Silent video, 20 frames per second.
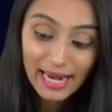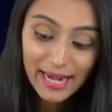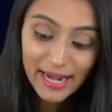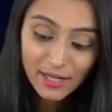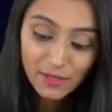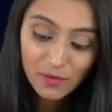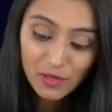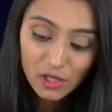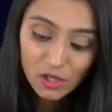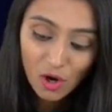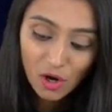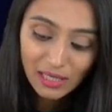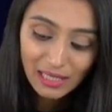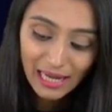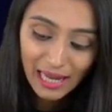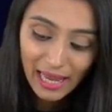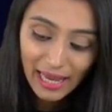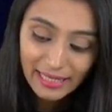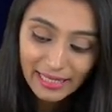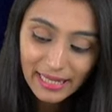It will not
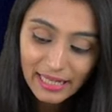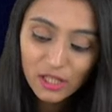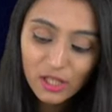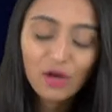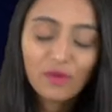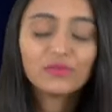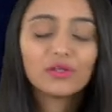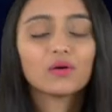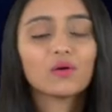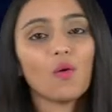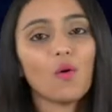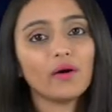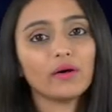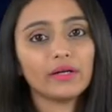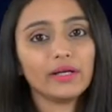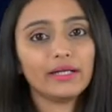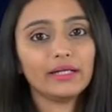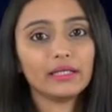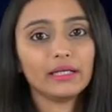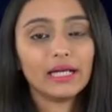lie in any of the
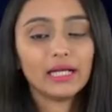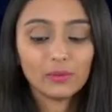quadrant.